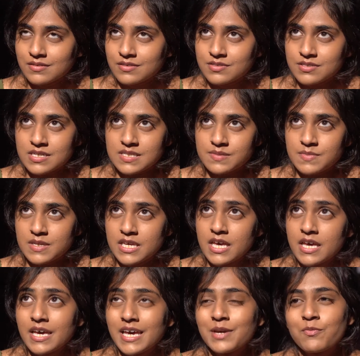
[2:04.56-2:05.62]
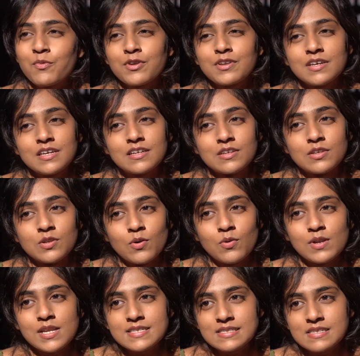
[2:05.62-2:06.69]
trust me, it would take no
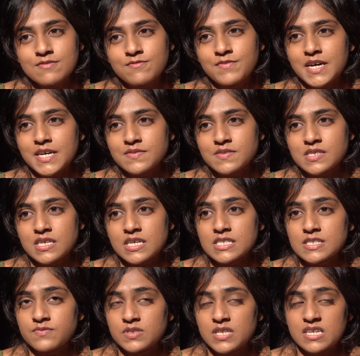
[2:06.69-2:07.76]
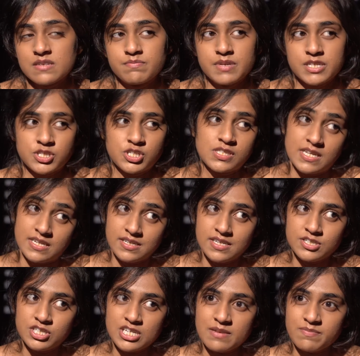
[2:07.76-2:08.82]
less than 5 seconds for that bitch
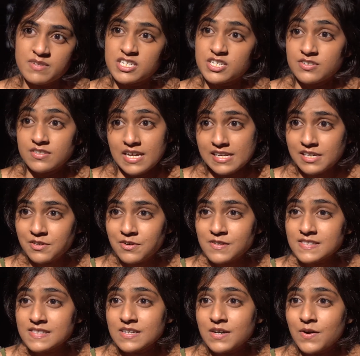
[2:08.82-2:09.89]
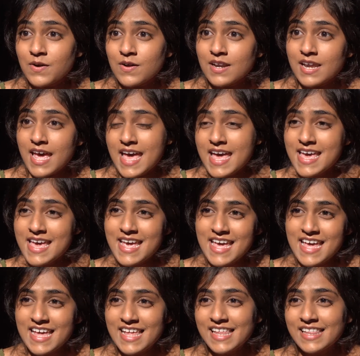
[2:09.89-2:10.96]
Cindy Chapman to yell across the hall,
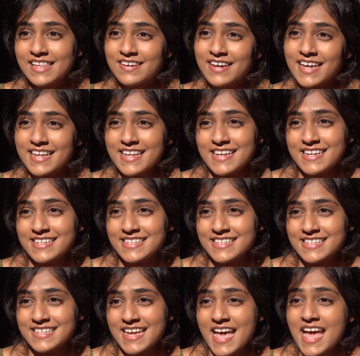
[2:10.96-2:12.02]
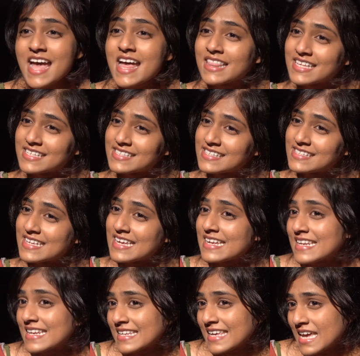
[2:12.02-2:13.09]
"Hey, look at it! This is the
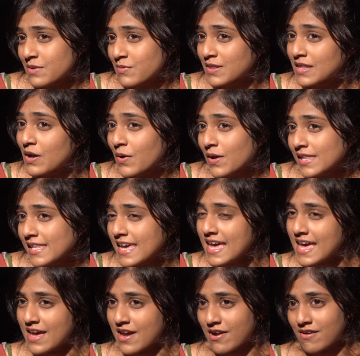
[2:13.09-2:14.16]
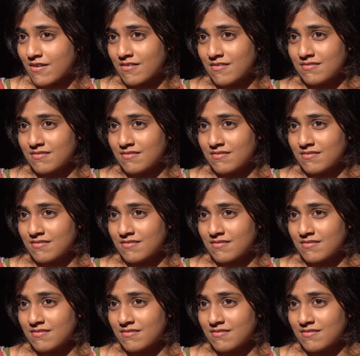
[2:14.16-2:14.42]
Indian kid with the oily hair."